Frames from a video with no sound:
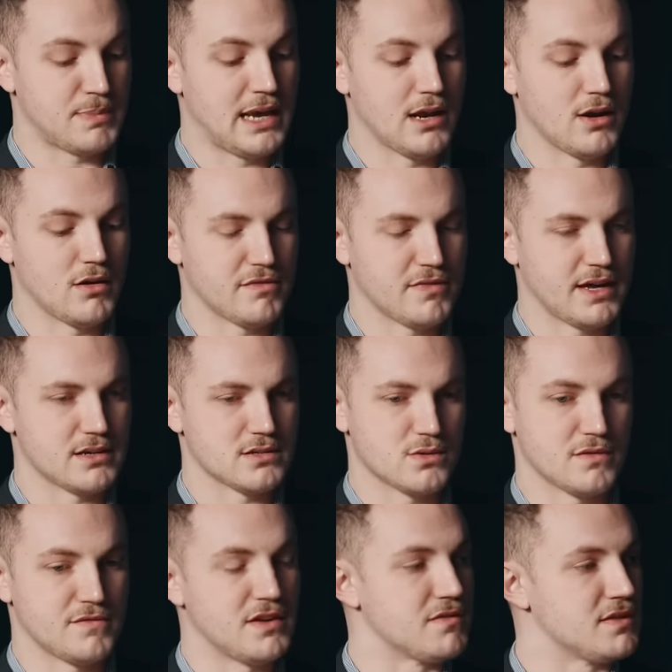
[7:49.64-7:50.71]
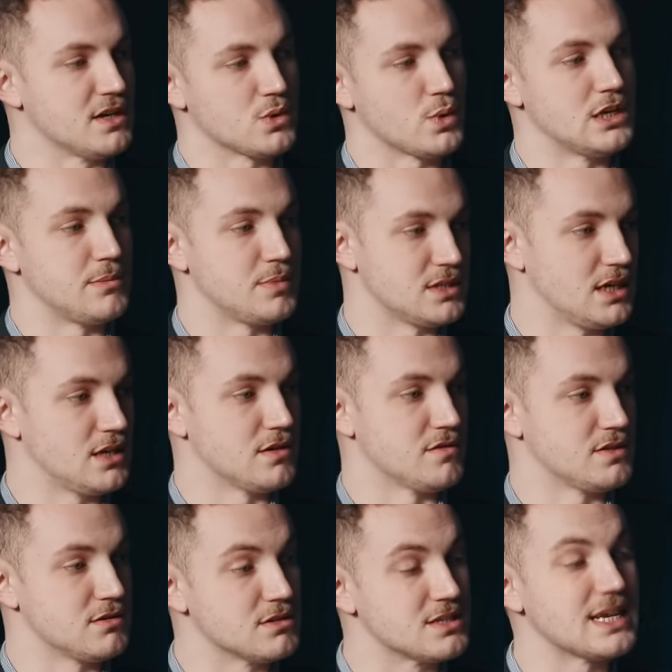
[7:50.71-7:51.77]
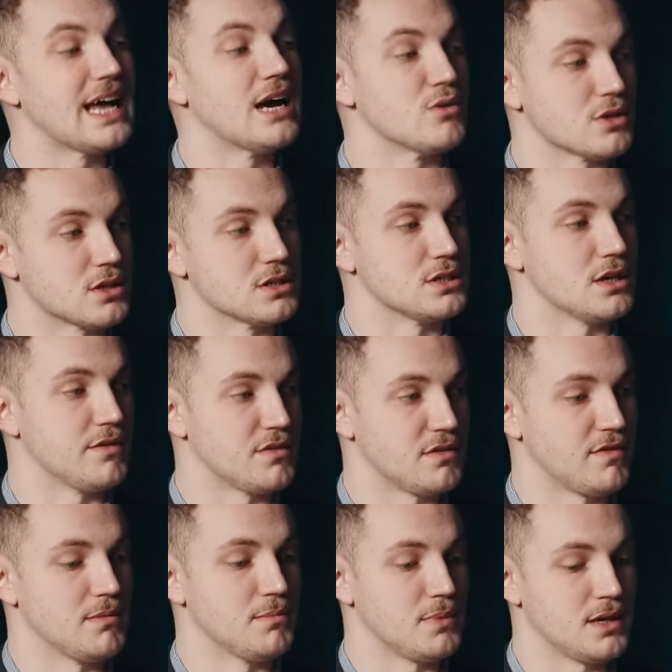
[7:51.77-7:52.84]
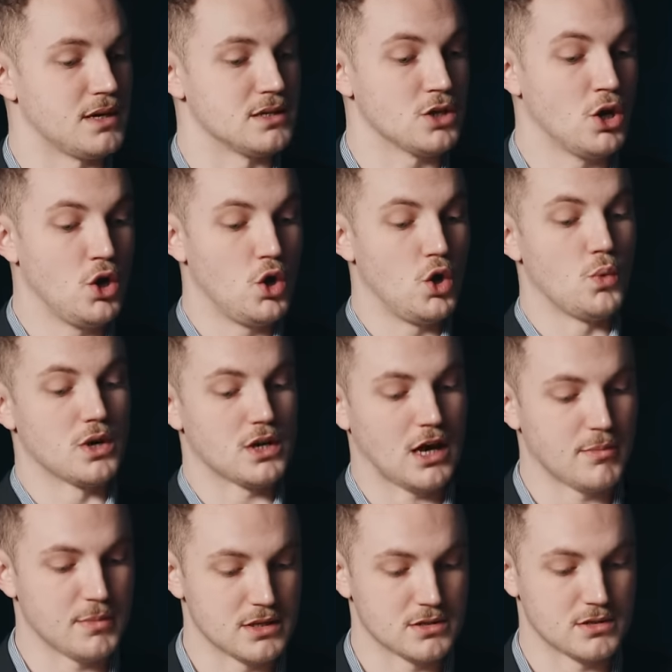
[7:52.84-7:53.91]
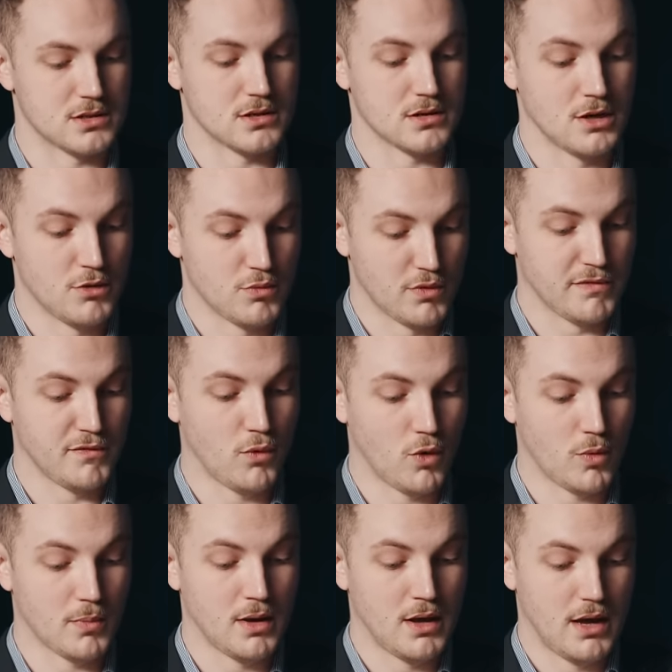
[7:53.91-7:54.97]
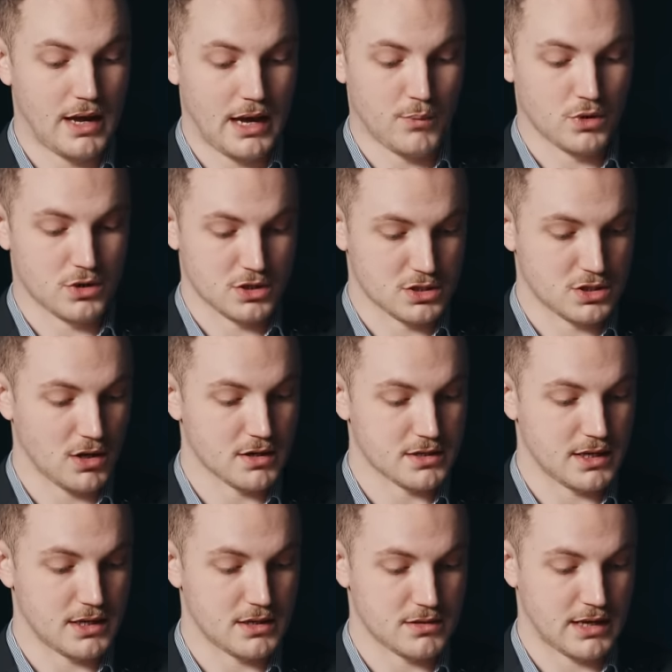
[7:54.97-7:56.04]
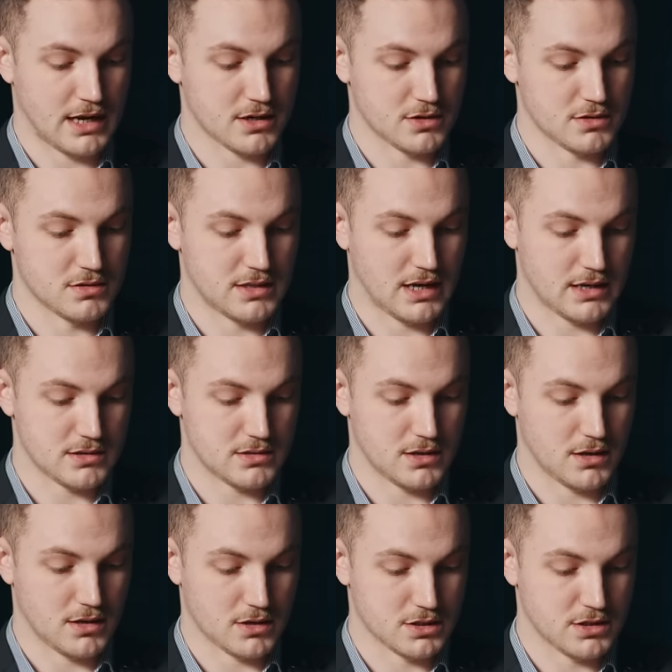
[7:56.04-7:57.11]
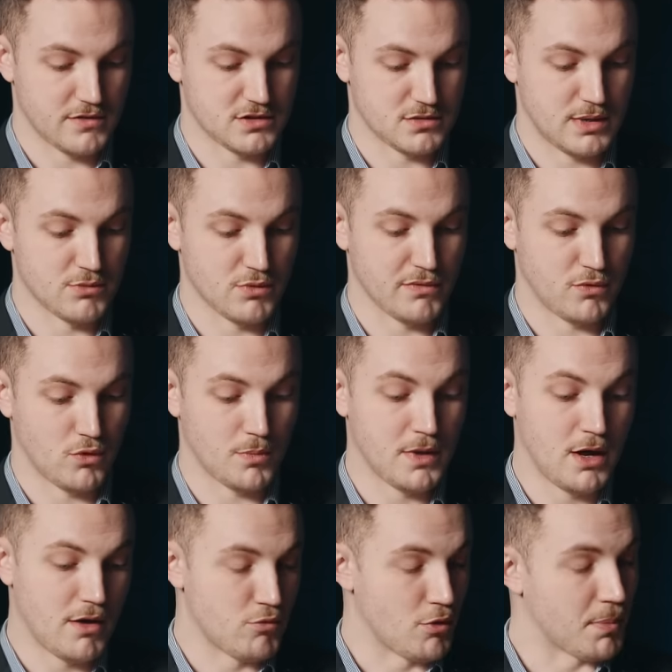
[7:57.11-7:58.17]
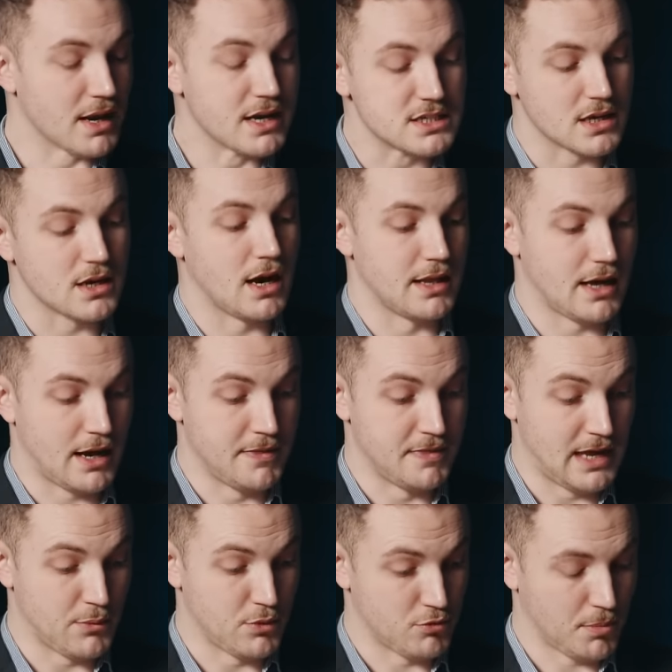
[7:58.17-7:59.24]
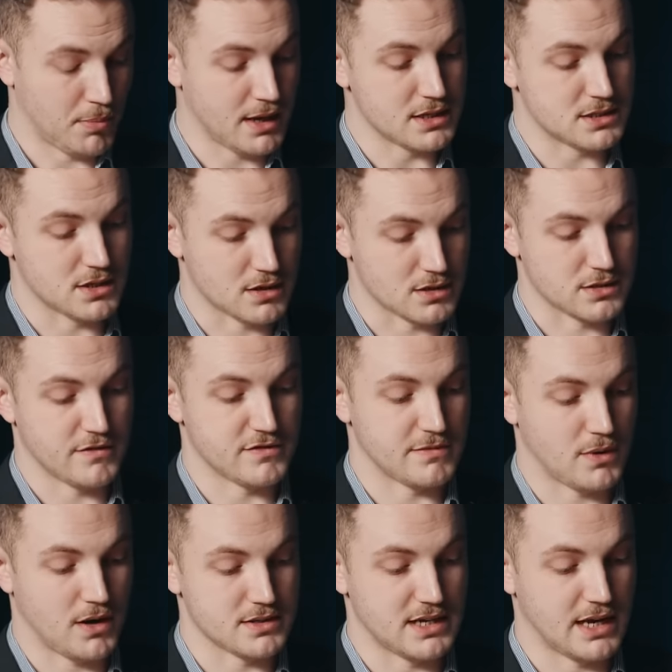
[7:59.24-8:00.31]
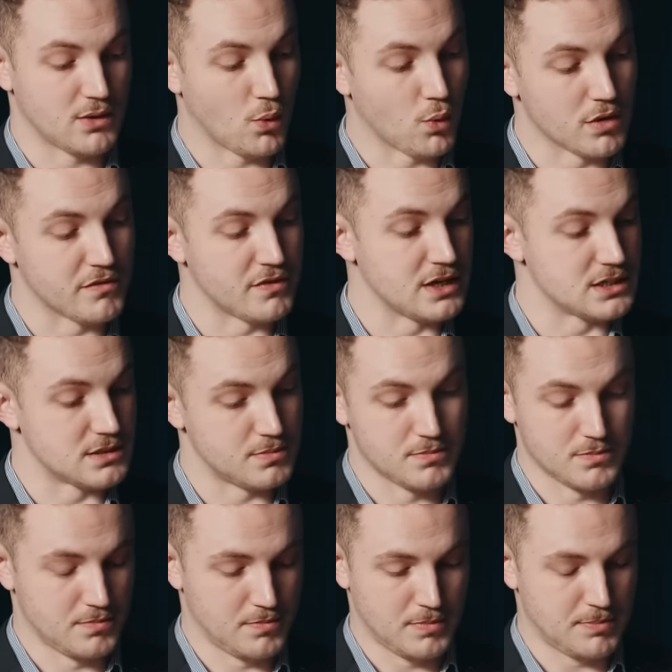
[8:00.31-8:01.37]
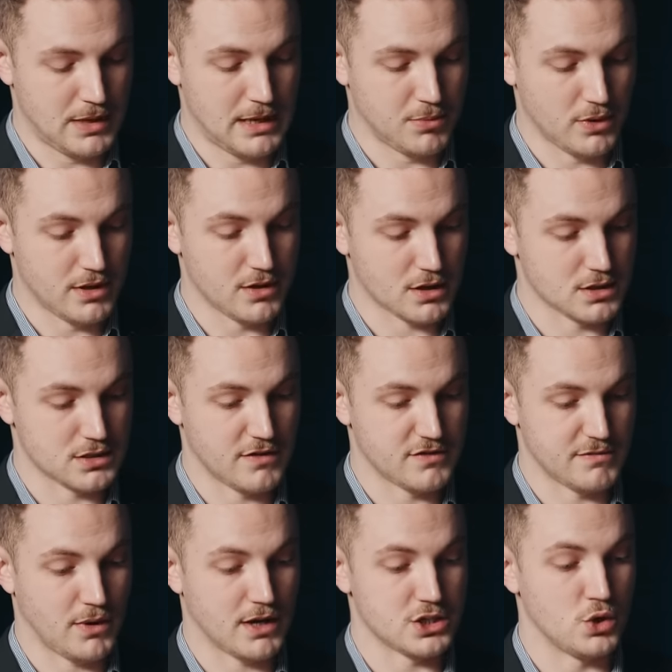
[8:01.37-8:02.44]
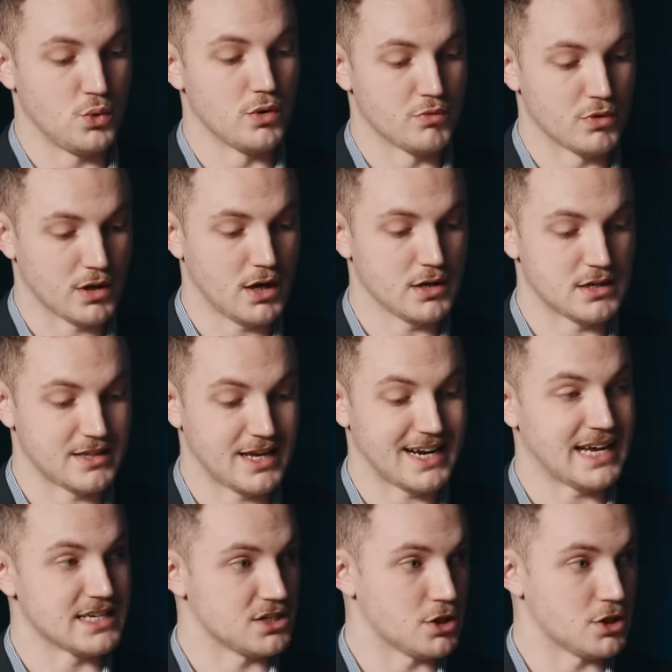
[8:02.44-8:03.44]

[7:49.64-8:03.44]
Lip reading: peel off that sort of 15-20% of sound Conservative MPs who would come into Reform and would consolidate that conservatism in Reform, and they would replace the Conservative Party, and all of these people in the Conservative Party who had regarded that as